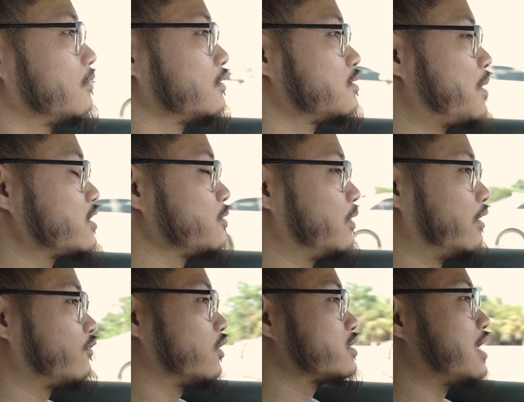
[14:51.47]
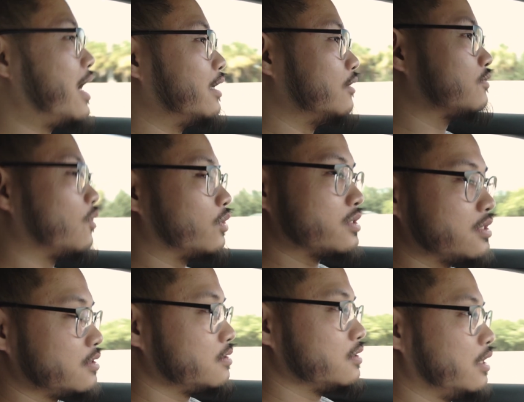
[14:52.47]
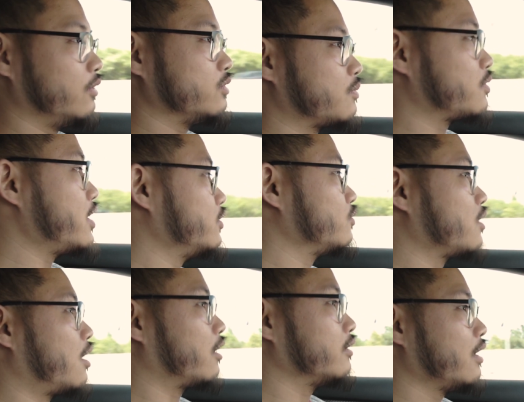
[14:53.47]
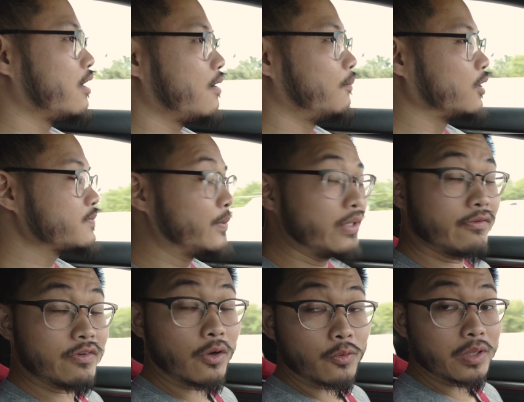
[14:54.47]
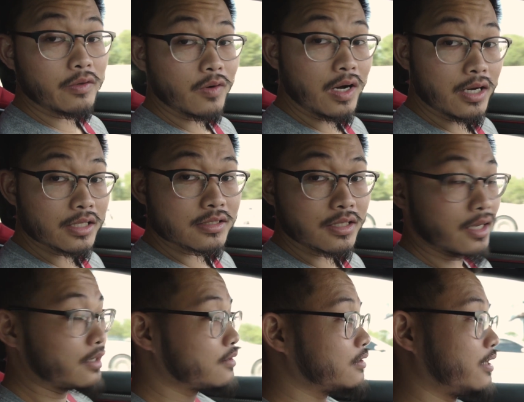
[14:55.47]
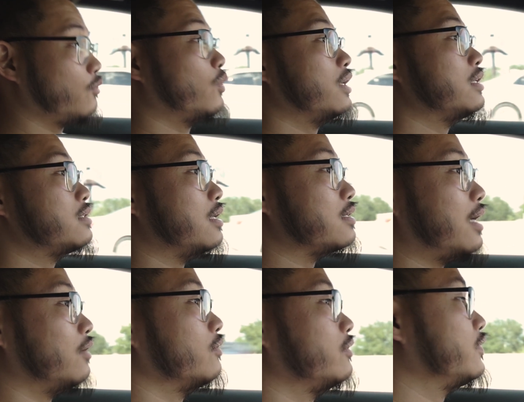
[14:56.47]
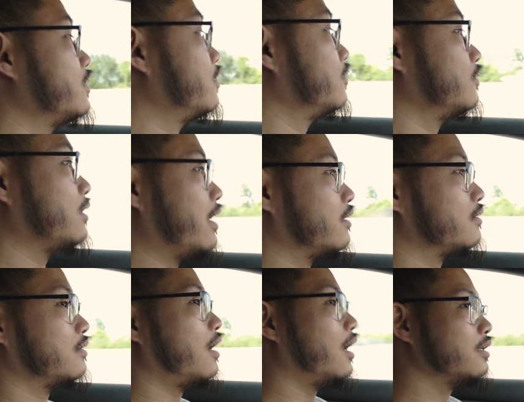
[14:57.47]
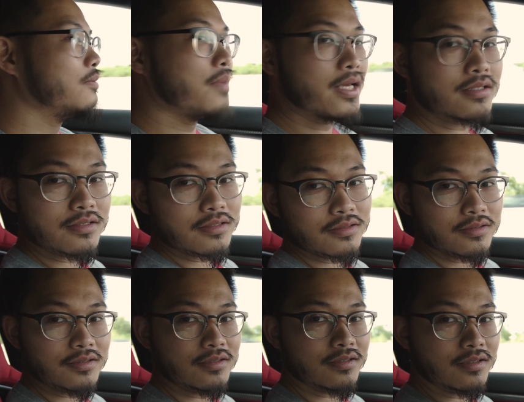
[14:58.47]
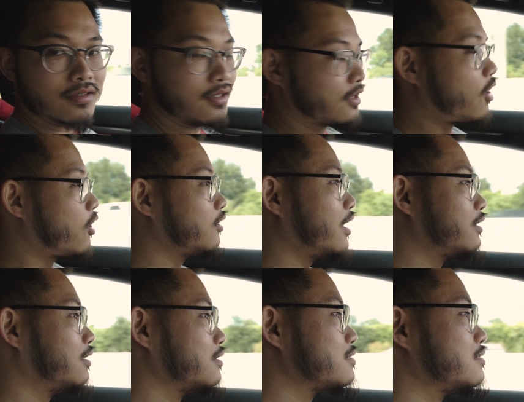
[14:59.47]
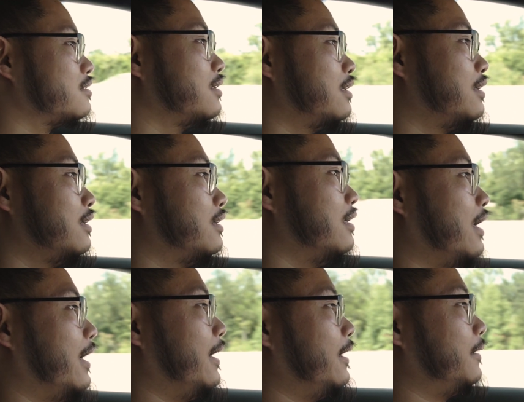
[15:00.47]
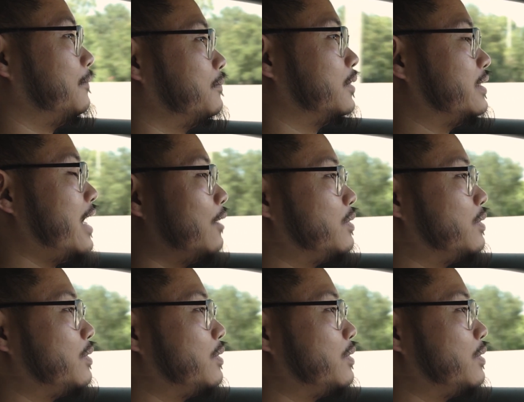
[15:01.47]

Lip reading: Especially when I first got it, of course. It was a brand new car. most people didn't even know what it was. Like what is this? I don't even know. Like Honda makes a car like this, but now